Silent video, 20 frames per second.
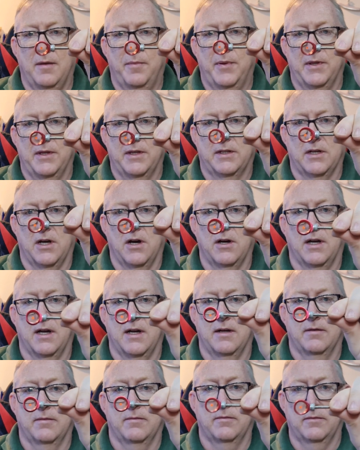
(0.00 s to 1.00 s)
up at the
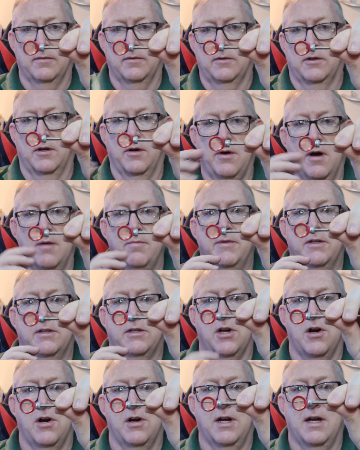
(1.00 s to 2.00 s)
target, so I'm the
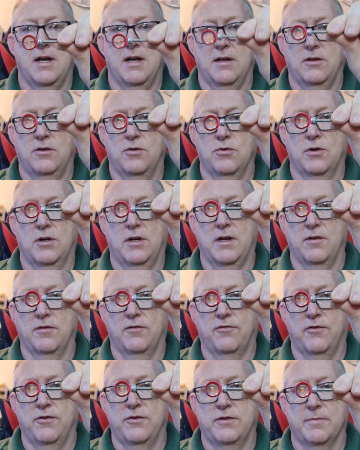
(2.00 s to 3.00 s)
target, you're looking
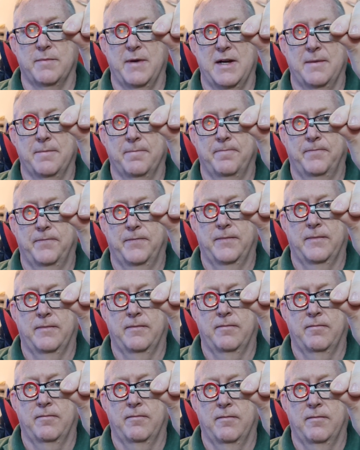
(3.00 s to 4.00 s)
through to me.
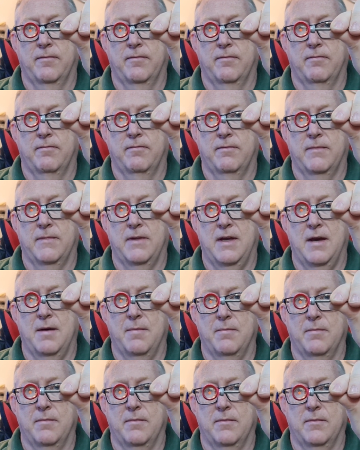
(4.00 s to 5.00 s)
Yeah,
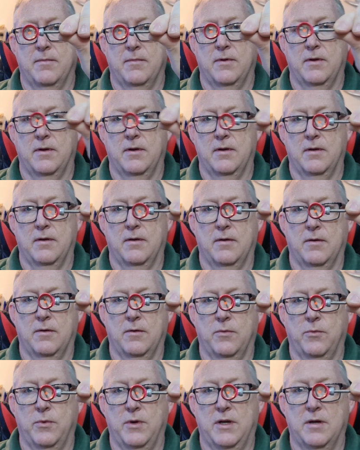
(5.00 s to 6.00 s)

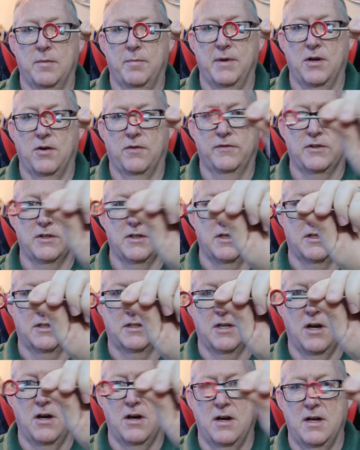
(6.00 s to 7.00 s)
we could be off to the
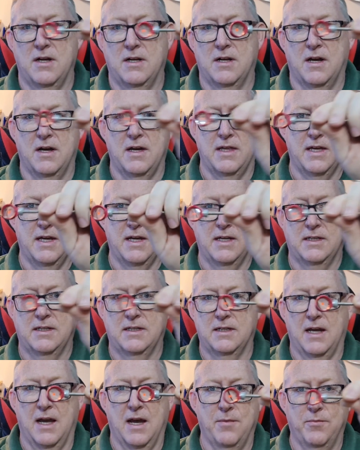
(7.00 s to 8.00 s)
side like
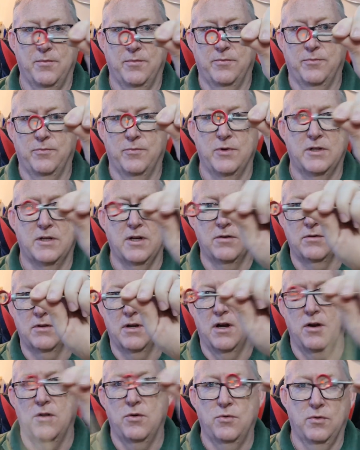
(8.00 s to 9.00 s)
this, and we don't
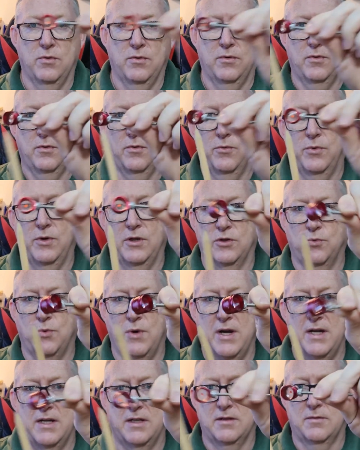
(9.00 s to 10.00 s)
know which
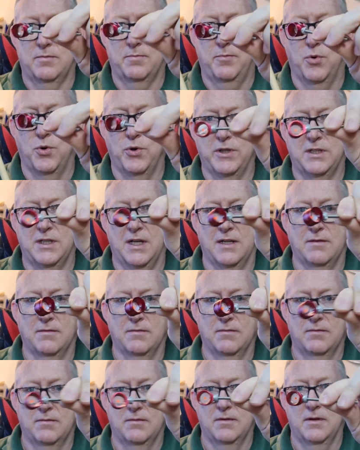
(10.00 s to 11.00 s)
way it's pointing.
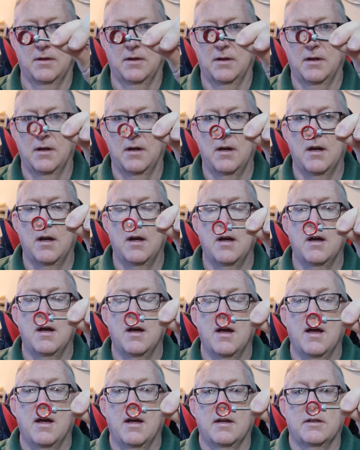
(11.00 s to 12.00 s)

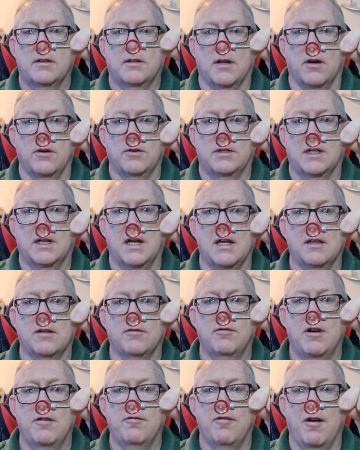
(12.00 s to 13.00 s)
So to get the
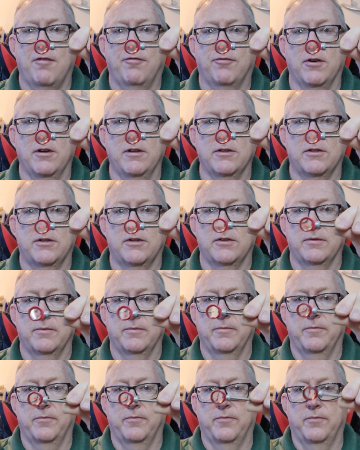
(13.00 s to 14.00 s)
rear reference,
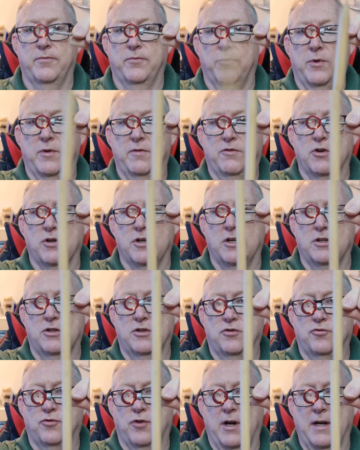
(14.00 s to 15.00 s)
we've got our
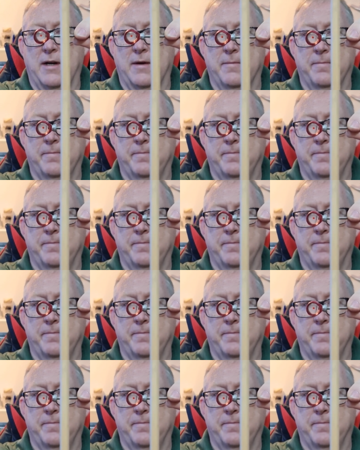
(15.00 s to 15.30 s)
string.